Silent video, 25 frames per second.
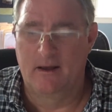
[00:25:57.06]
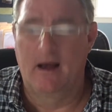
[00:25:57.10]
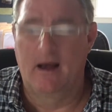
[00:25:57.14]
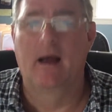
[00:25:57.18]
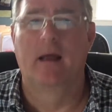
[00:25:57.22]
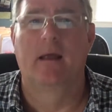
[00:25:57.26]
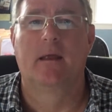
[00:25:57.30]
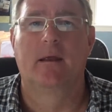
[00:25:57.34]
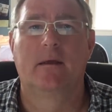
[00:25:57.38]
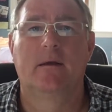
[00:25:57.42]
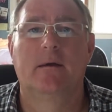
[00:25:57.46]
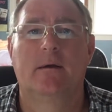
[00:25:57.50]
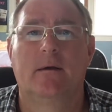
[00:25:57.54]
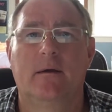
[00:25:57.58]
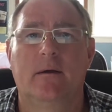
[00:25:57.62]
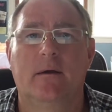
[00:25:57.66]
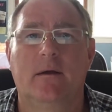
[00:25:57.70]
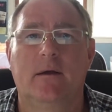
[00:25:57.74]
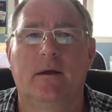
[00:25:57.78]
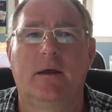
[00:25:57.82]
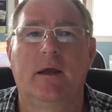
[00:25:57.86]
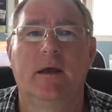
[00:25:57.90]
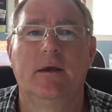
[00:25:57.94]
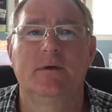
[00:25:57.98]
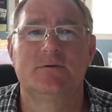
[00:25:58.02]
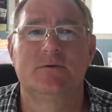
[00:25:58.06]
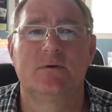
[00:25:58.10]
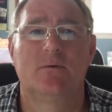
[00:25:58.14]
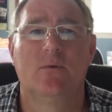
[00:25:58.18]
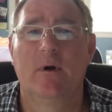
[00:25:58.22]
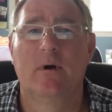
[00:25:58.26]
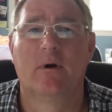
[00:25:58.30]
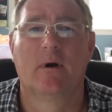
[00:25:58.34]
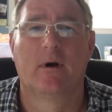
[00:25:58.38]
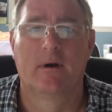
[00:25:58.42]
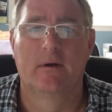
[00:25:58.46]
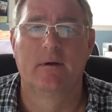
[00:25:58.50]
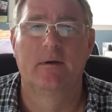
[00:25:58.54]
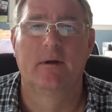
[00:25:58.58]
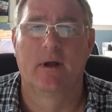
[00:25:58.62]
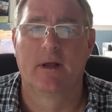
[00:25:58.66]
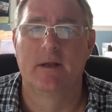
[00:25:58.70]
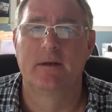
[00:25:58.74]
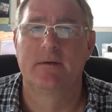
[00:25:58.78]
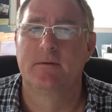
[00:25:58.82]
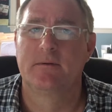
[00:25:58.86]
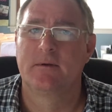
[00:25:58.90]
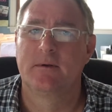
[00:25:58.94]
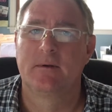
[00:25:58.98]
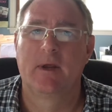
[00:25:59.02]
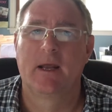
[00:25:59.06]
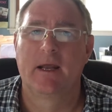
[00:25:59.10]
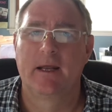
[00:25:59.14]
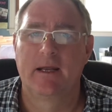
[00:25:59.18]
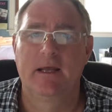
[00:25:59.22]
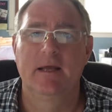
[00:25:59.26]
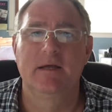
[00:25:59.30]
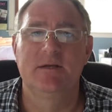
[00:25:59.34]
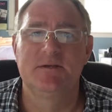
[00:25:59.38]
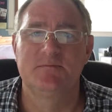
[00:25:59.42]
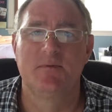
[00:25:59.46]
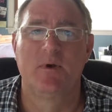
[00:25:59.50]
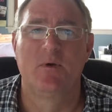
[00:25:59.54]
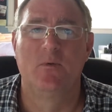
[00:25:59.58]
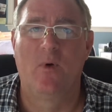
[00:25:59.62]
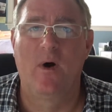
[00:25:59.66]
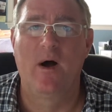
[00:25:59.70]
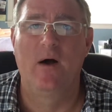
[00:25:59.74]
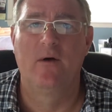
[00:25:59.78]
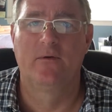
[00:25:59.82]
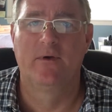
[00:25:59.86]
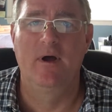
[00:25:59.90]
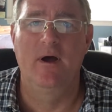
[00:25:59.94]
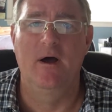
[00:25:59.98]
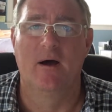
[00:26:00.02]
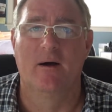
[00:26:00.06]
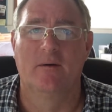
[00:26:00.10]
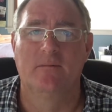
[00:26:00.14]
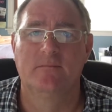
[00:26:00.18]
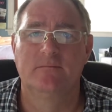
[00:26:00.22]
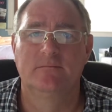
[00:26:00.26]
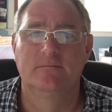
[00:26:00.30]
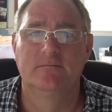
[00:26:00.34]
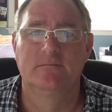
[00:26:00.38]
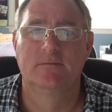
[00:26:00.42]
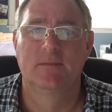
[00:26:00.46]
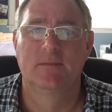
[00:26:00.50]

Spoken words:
In case you're wondering, it gets me wound up.